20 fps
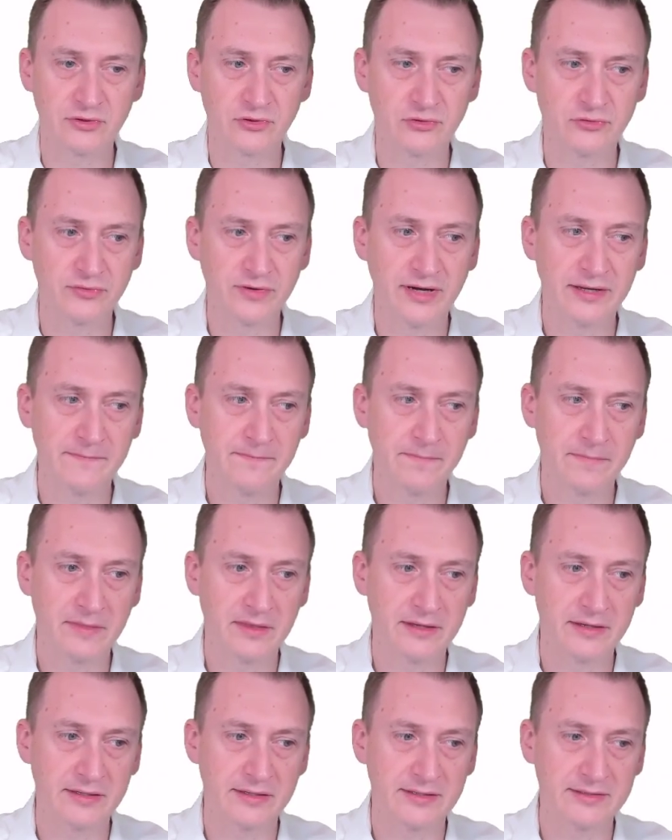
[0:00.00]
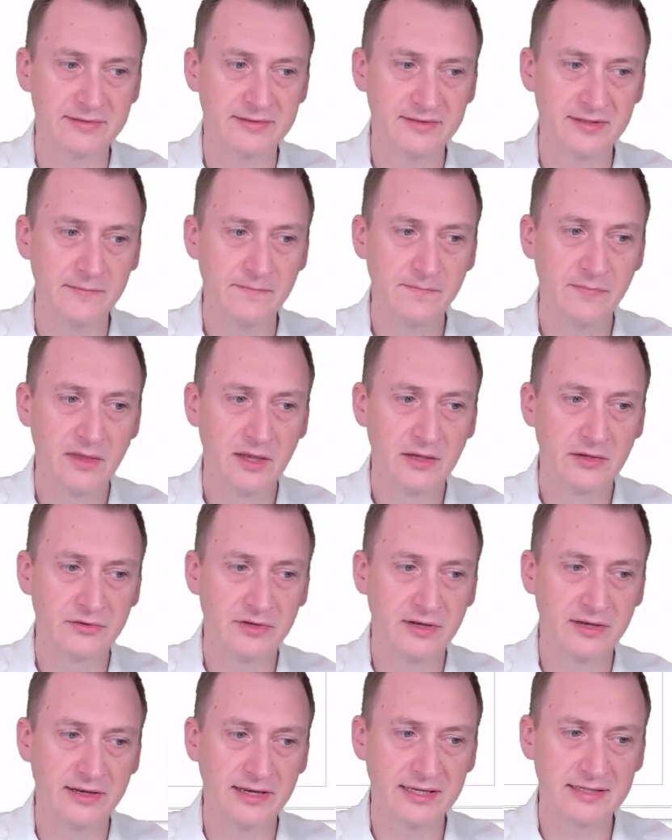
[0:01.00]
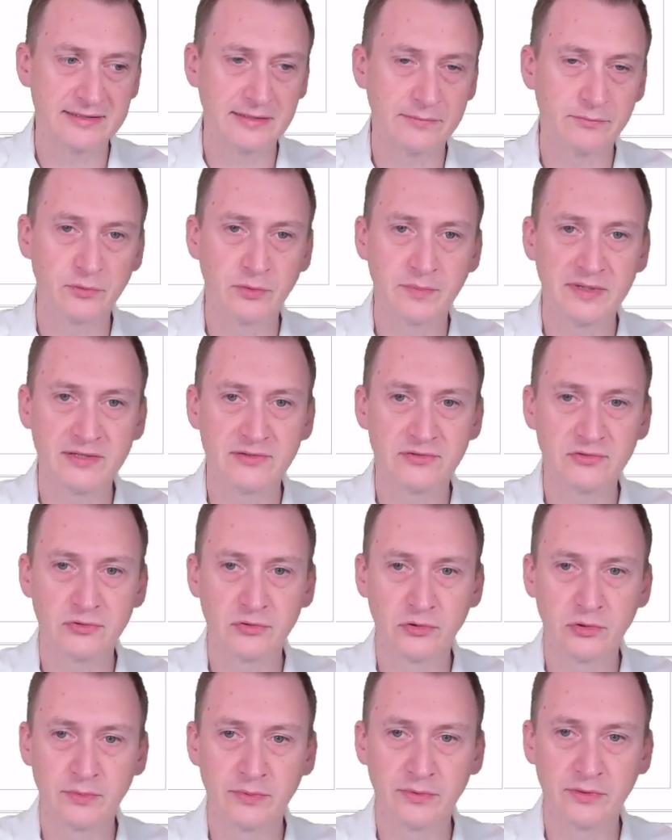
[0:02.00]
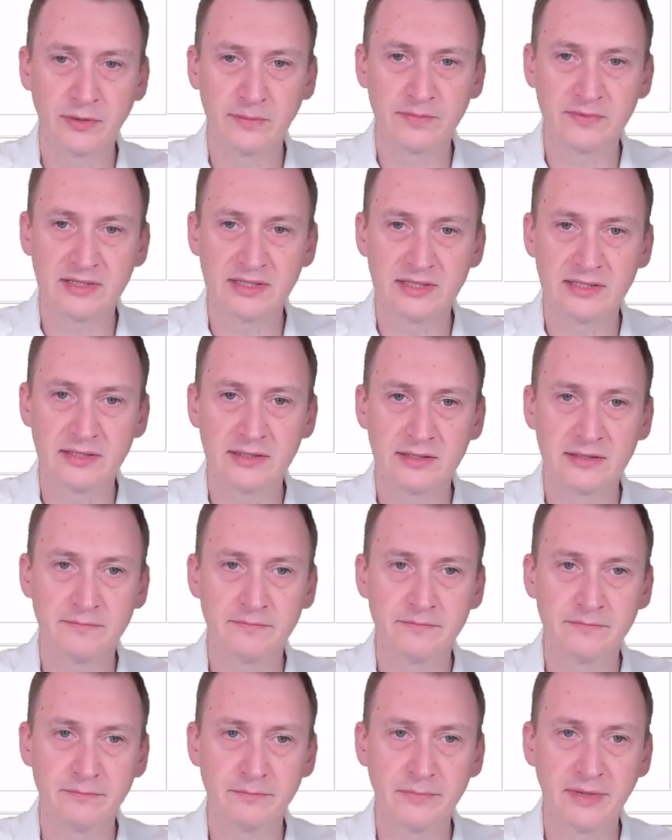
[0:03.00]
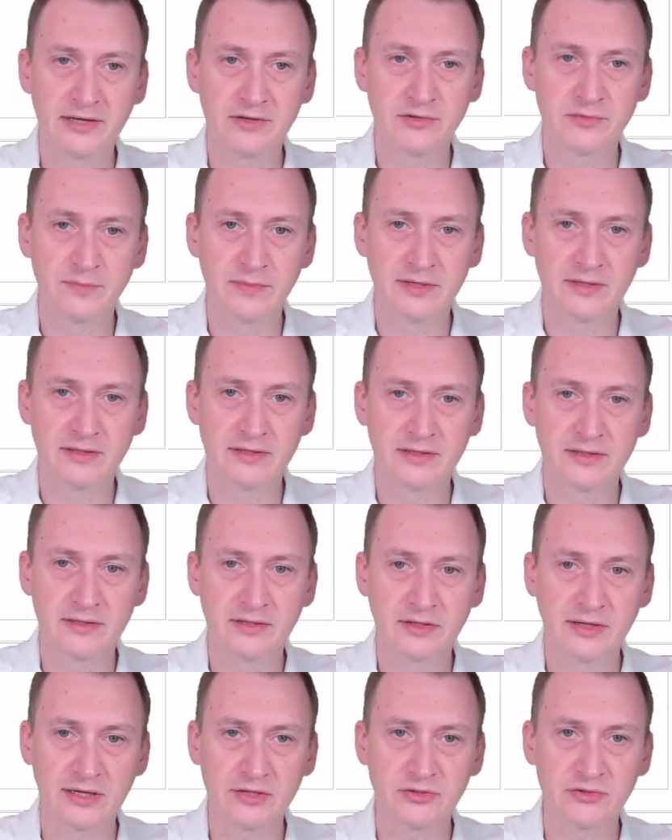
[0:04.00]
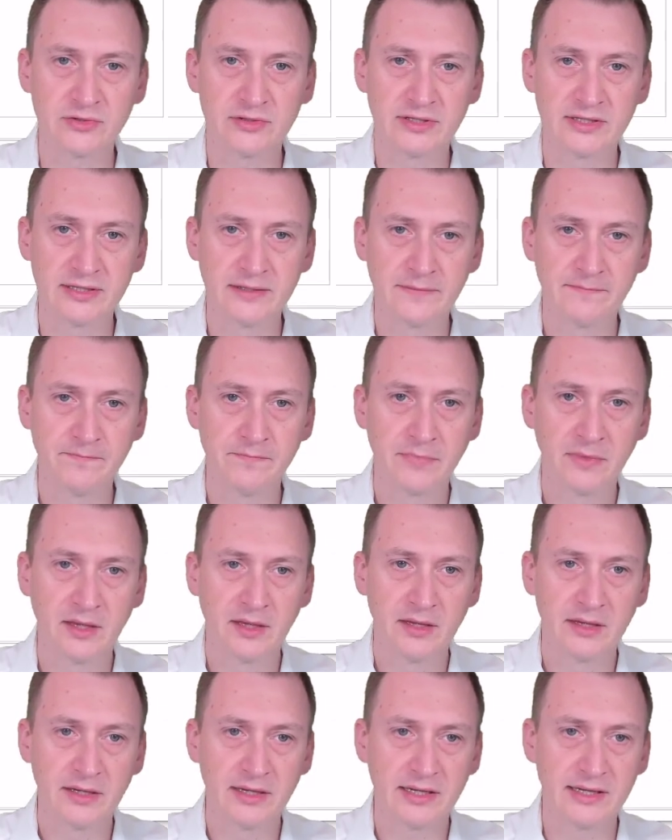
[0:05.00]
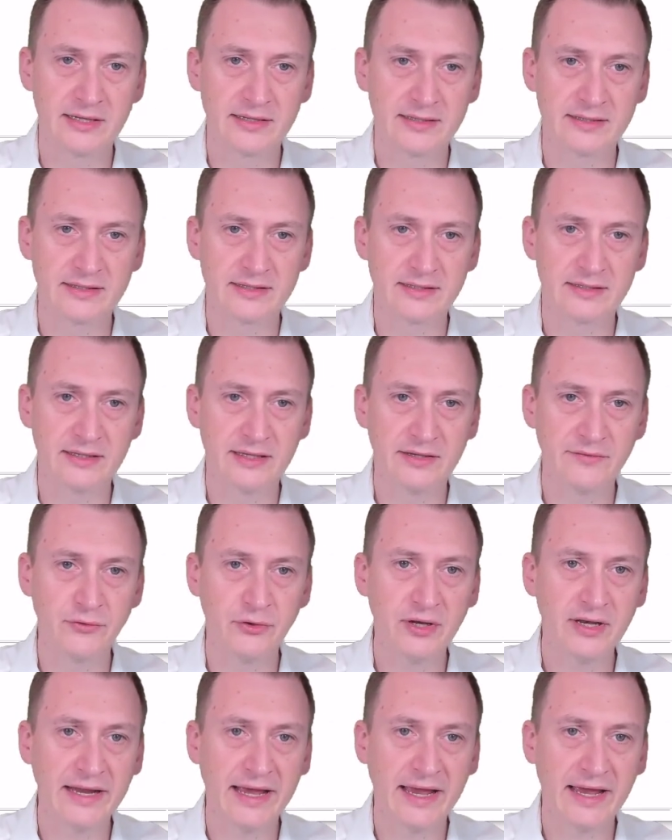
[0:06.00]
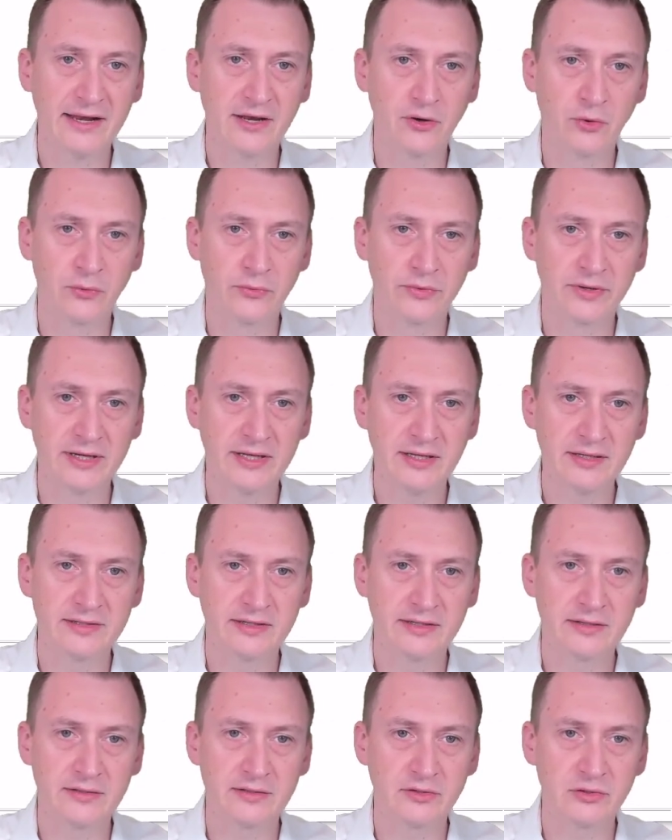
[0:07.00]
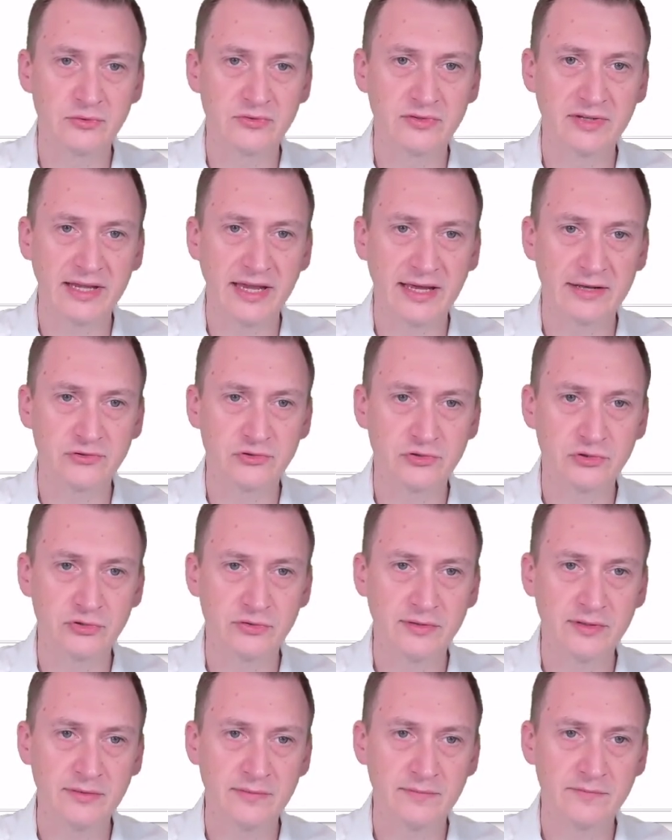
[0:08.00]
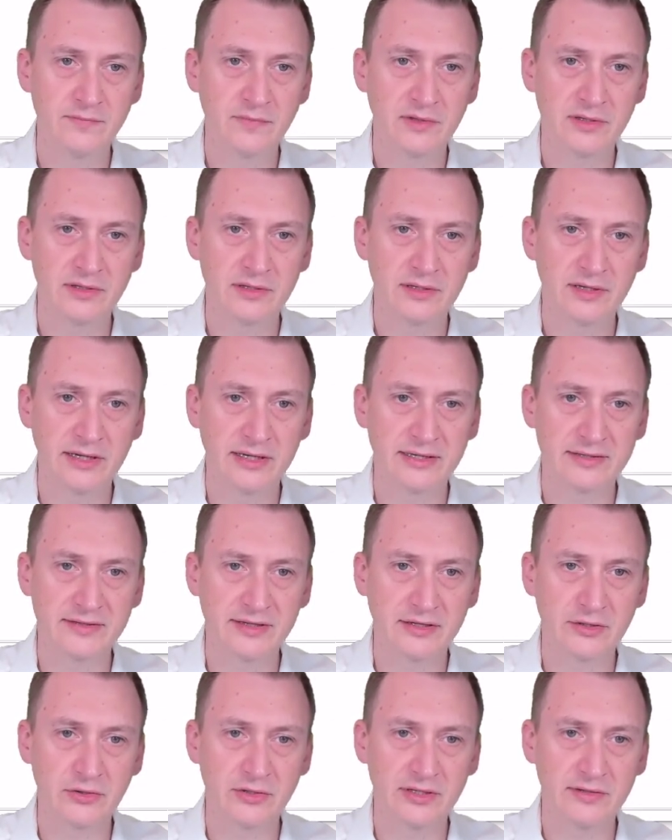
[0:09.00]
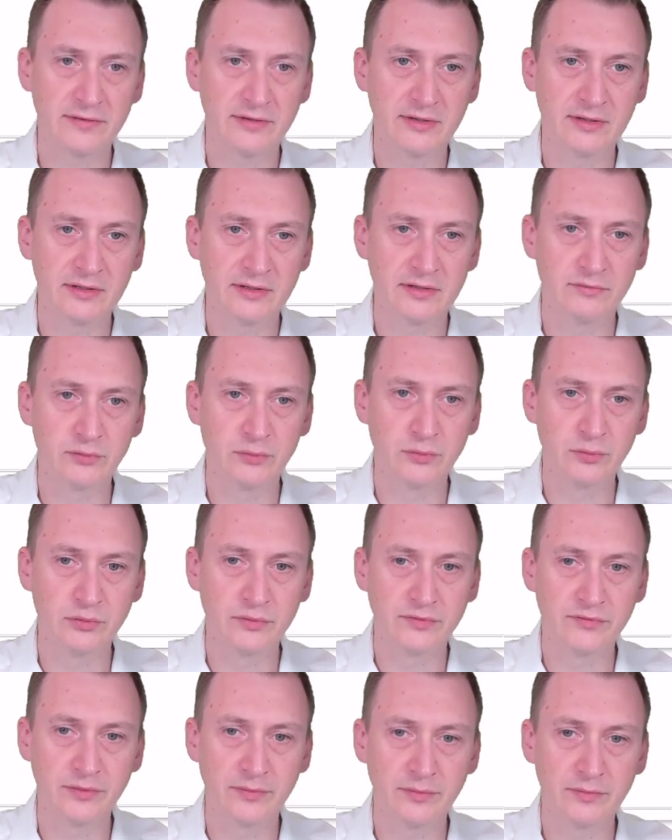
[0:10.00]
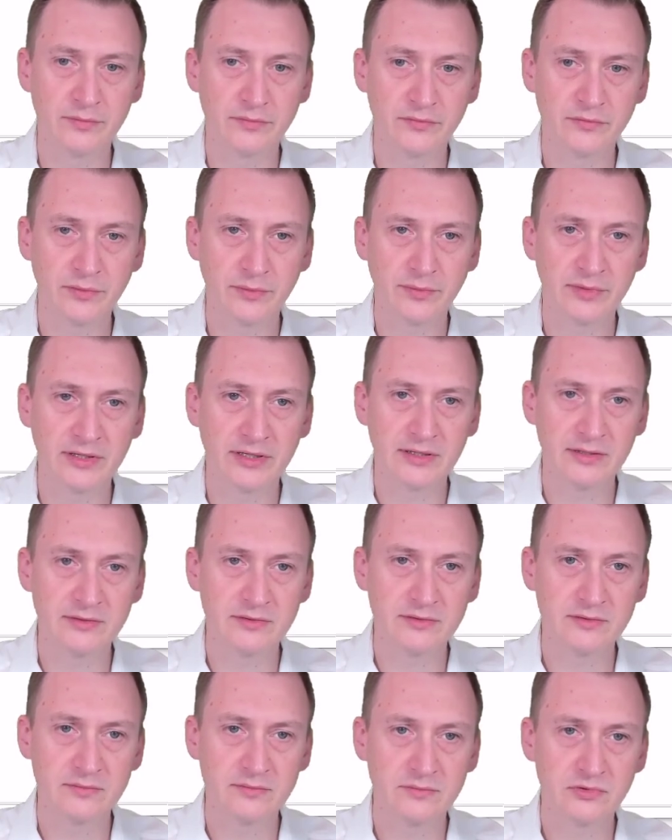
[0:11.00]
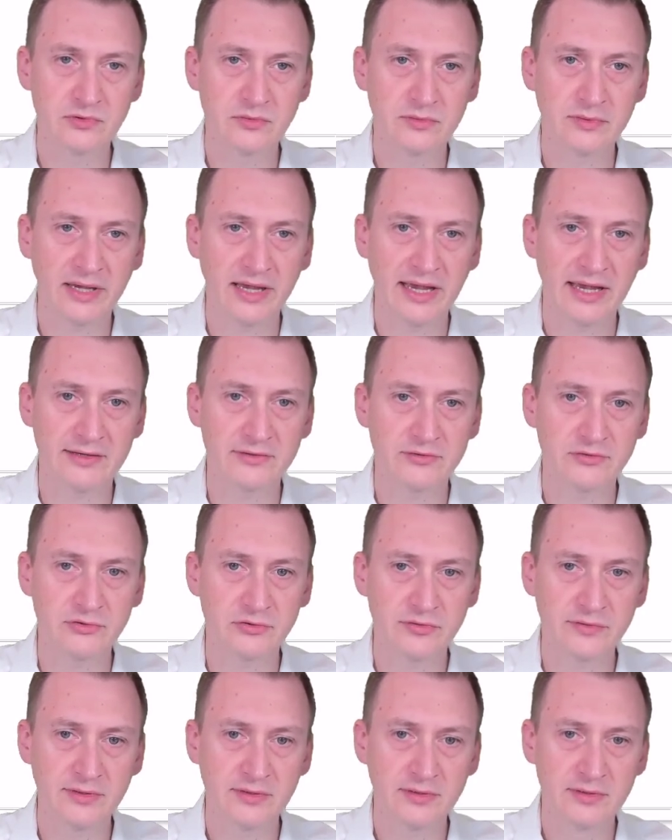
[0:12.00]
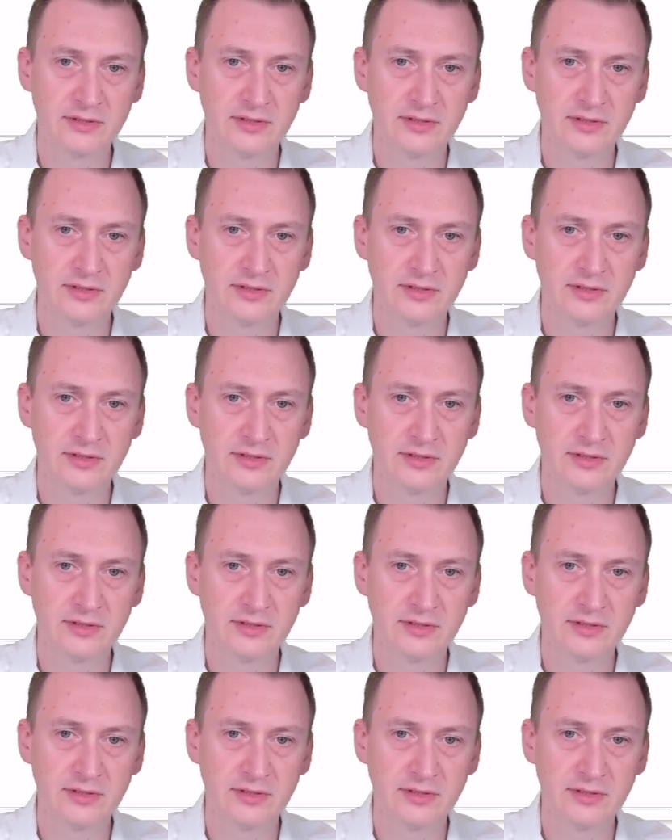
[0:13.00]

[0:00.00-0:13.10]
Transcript: try and see. So the next step would be to open up the management connection here. And if you didn't add it already, then use the add server. I guess I could even remove it from here. So add server.